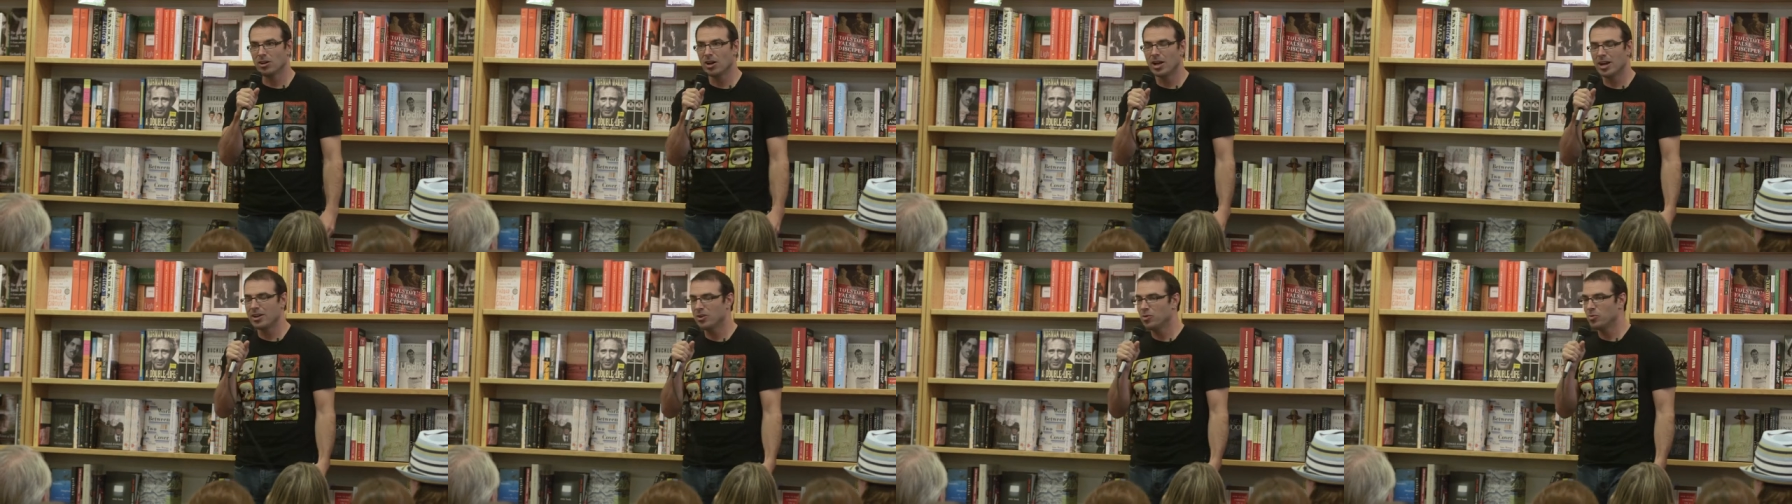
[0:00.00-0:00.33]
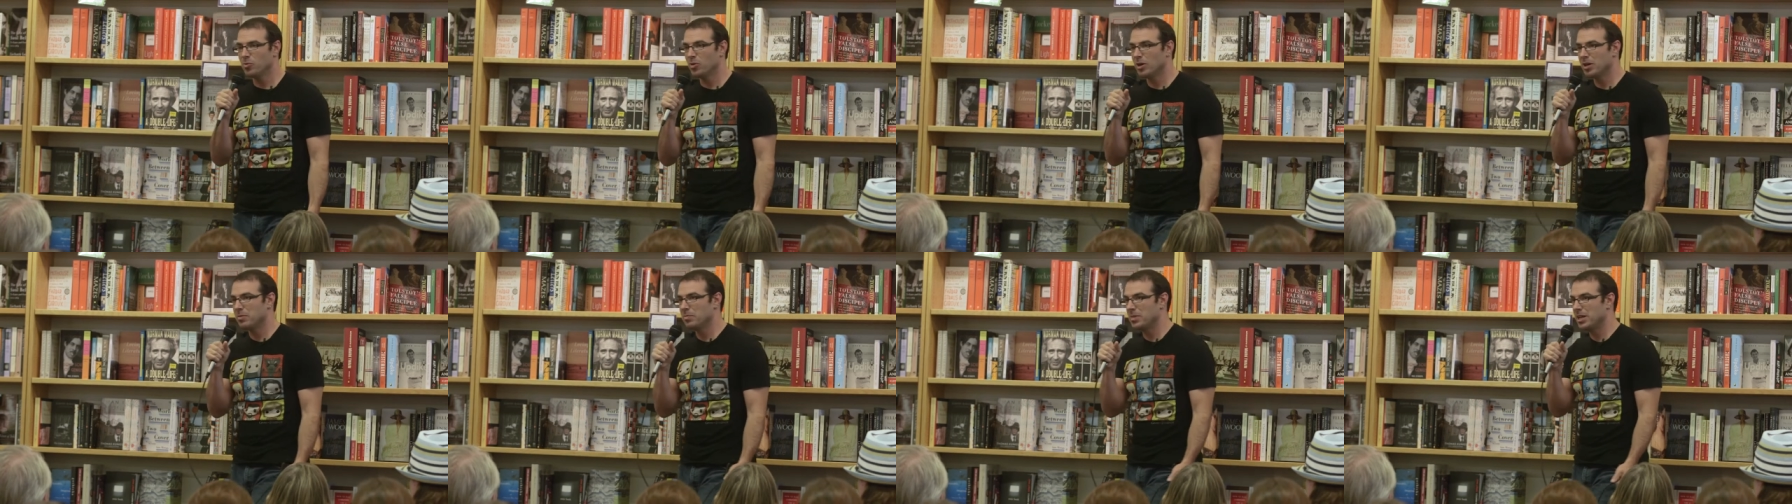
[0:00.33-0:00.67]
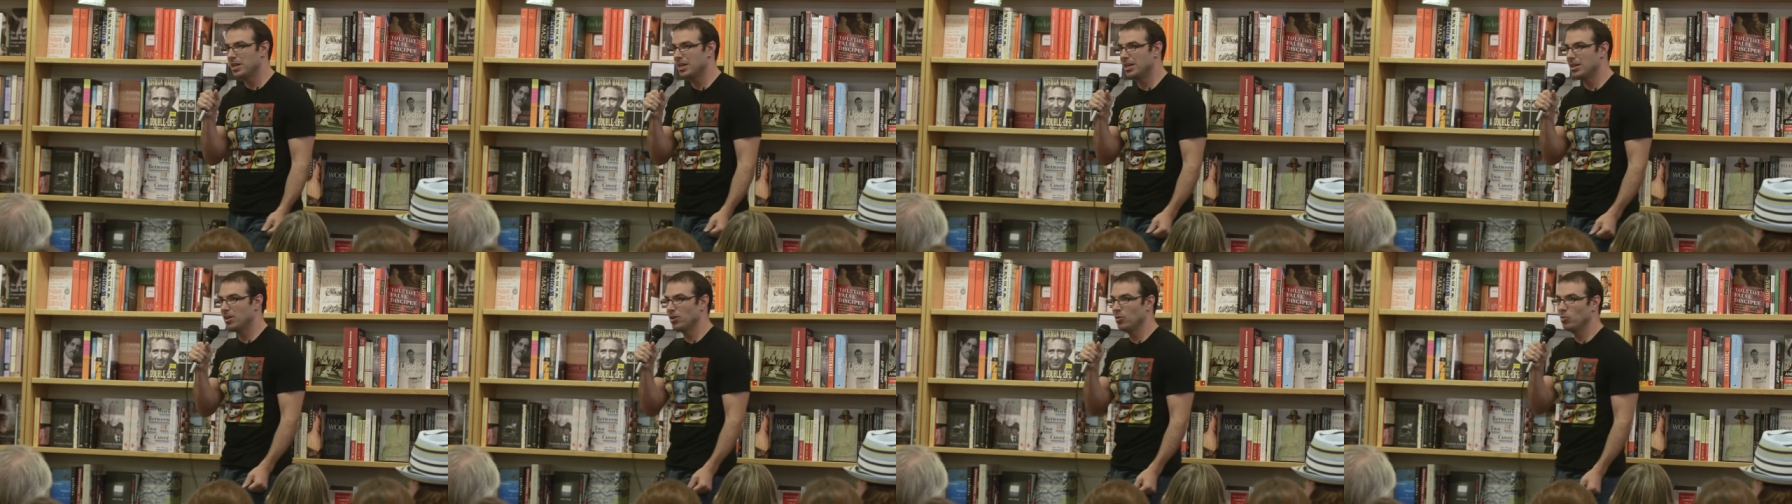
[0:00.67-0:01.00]
I don't want to be
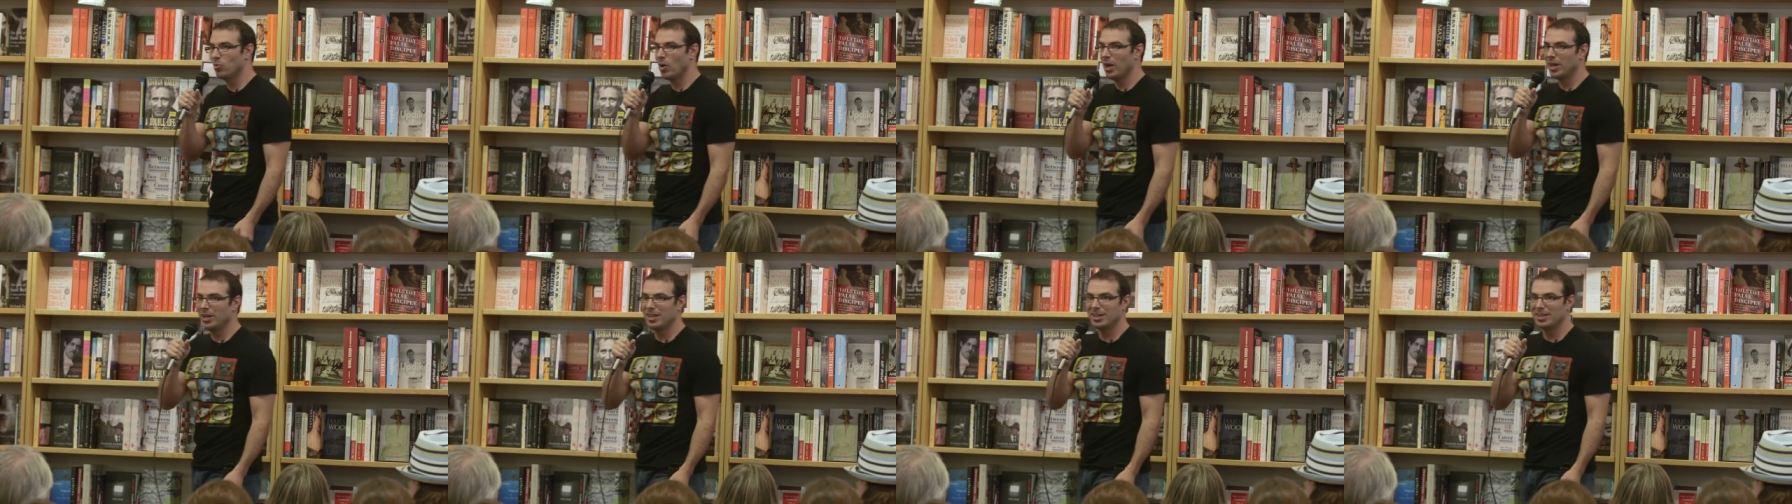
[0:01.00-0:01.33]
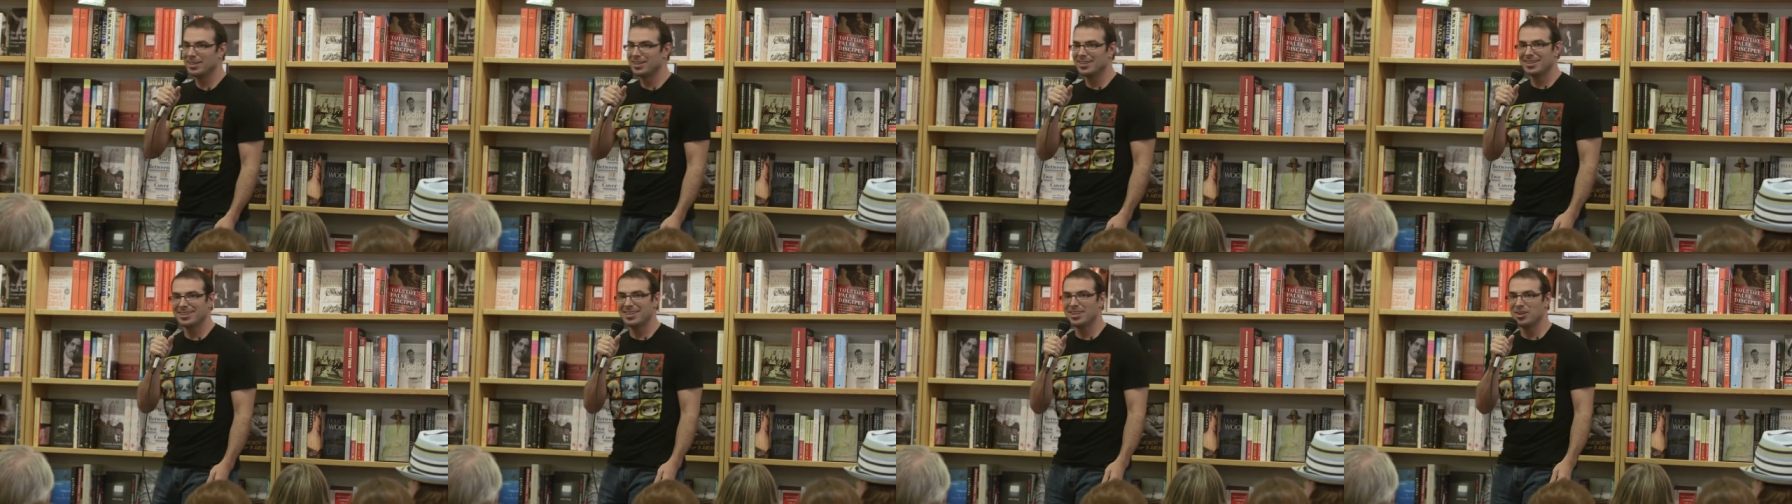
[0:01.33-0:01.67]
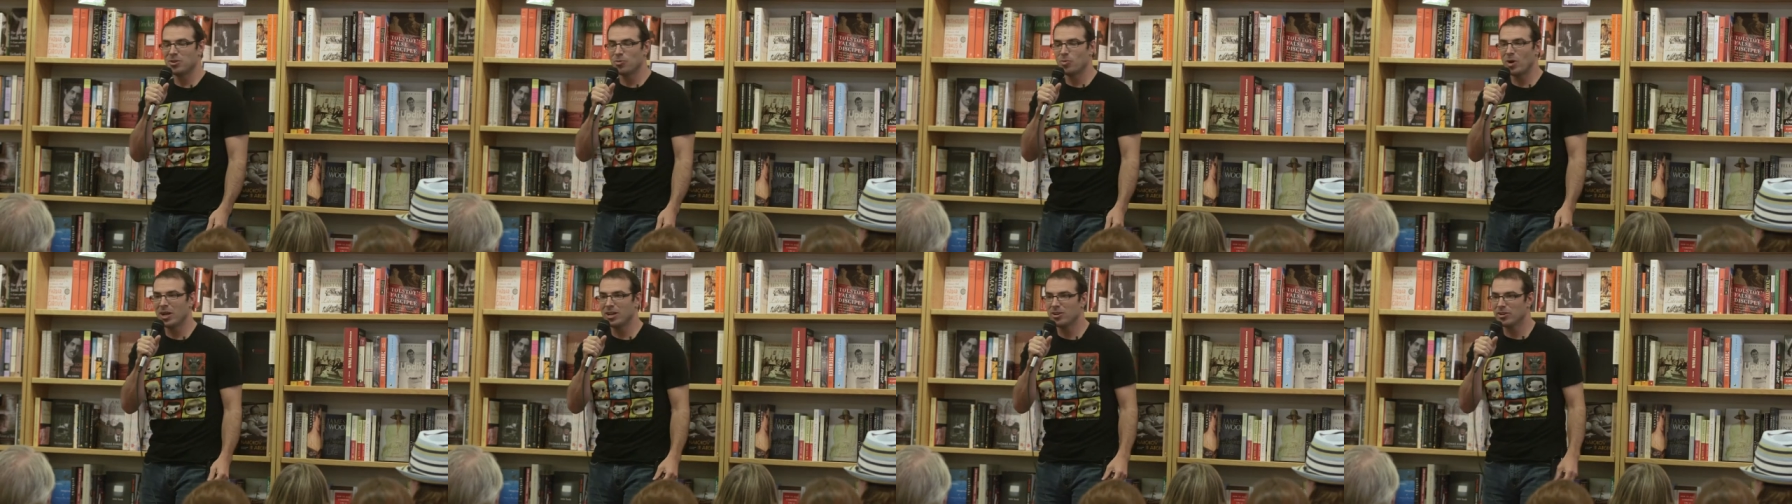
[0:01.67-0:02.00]
here. Why didn't you
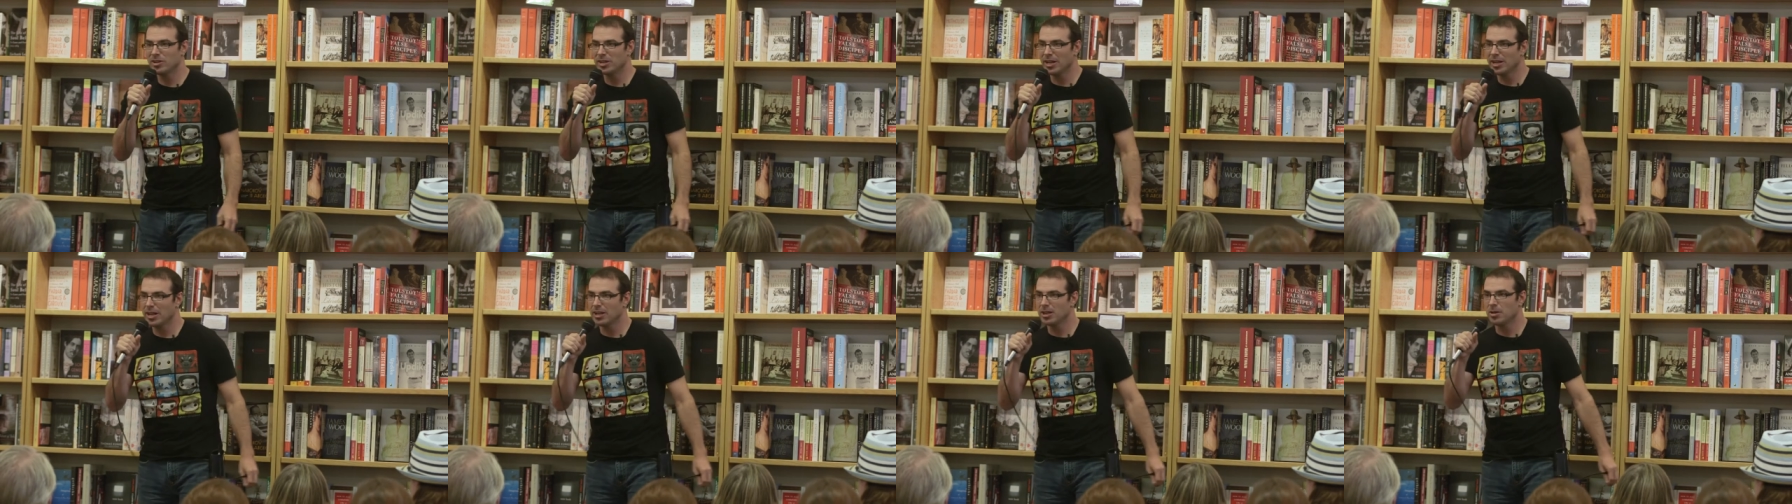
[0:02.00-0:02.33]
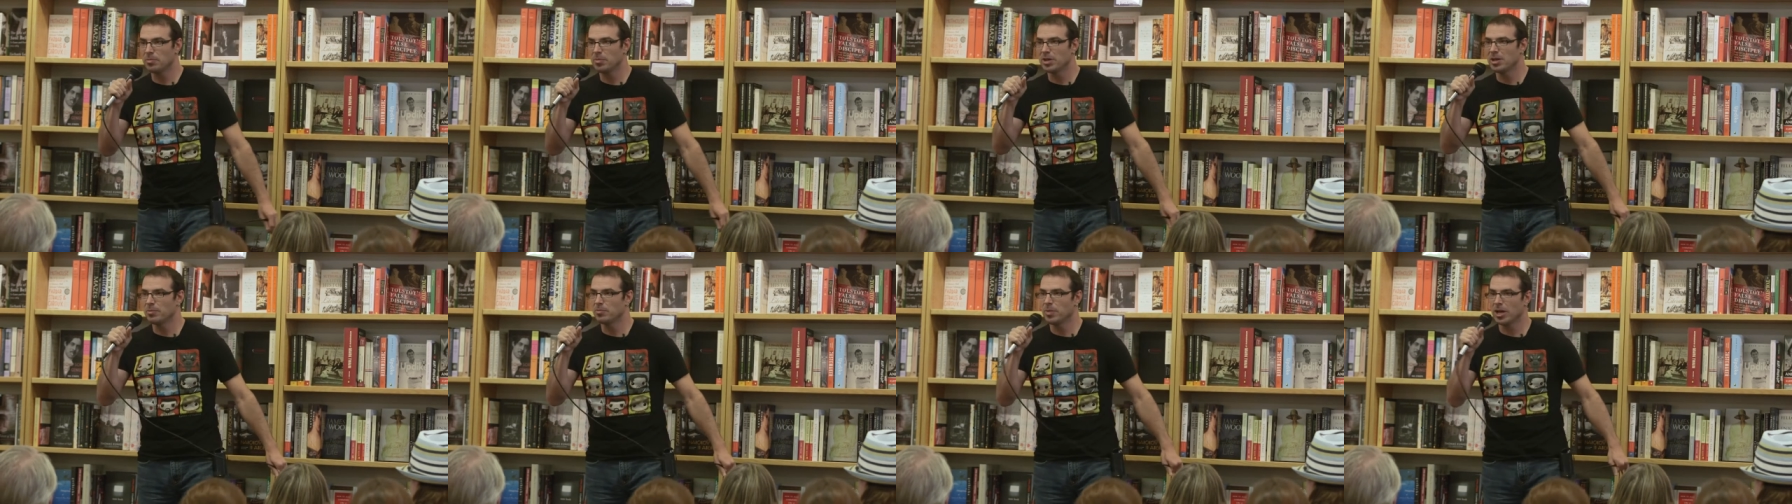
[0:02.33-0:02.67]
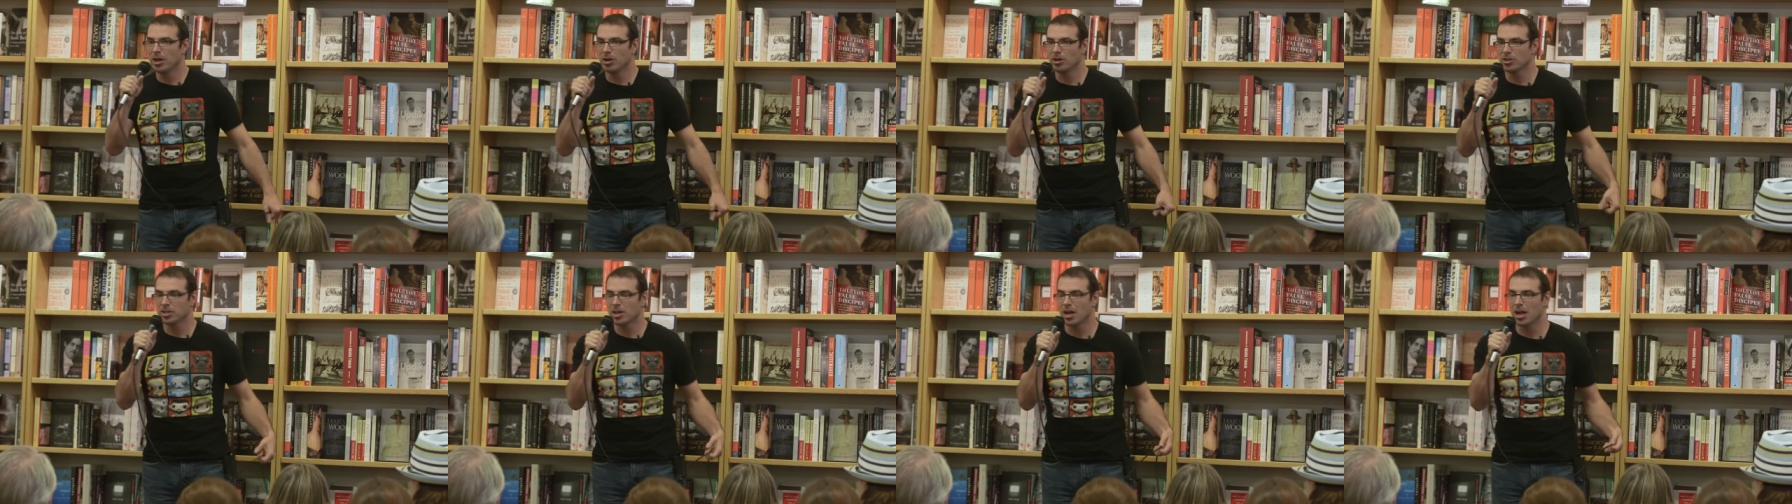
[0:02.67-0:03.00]
know? Why couldn't I end up in a
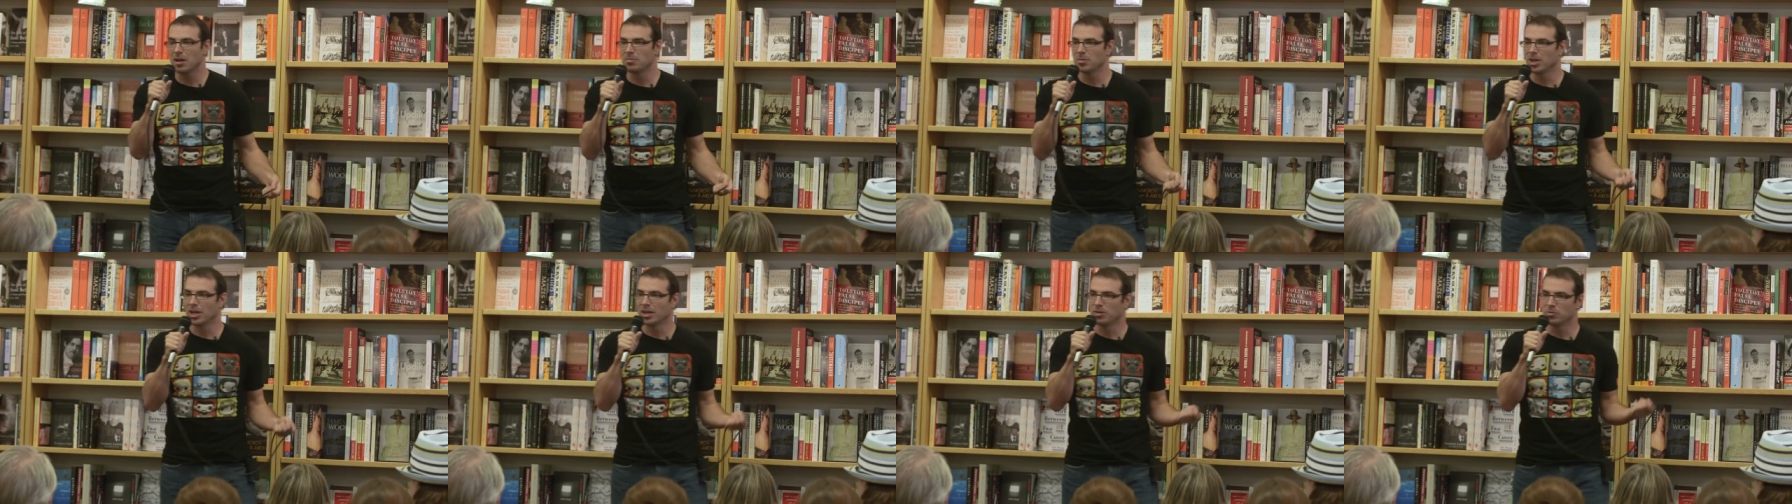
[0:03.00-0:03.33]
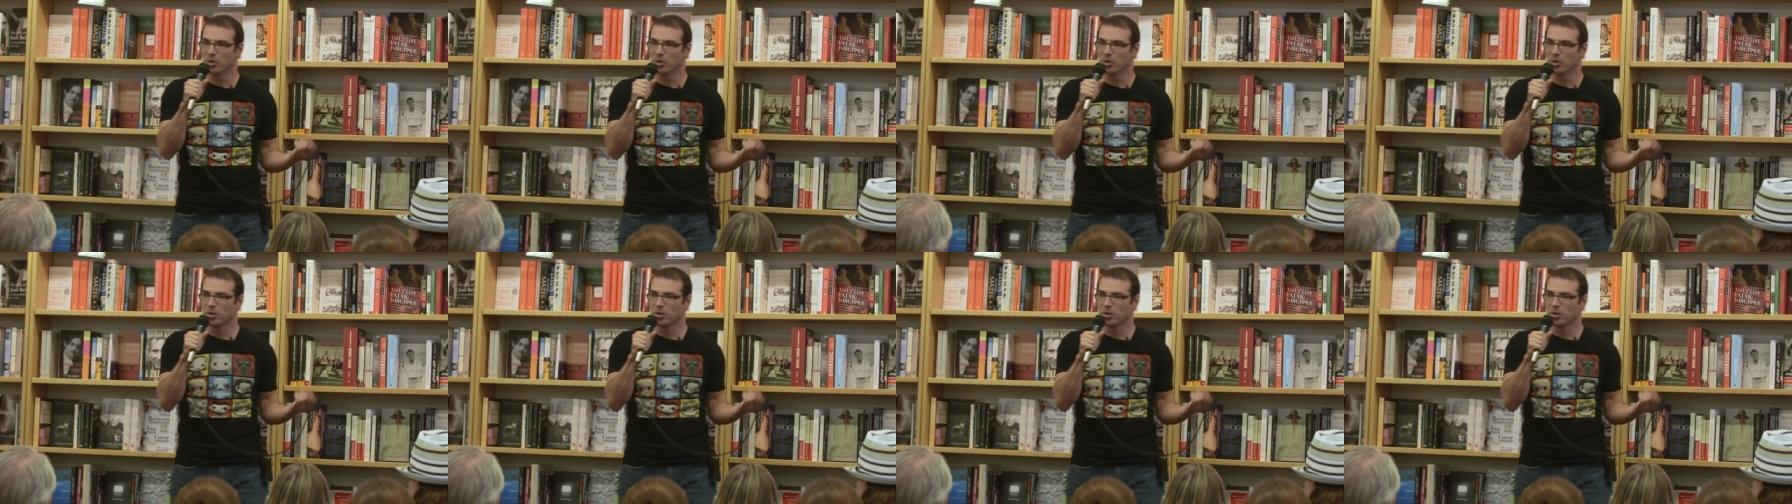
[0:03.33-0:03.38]
better timeline?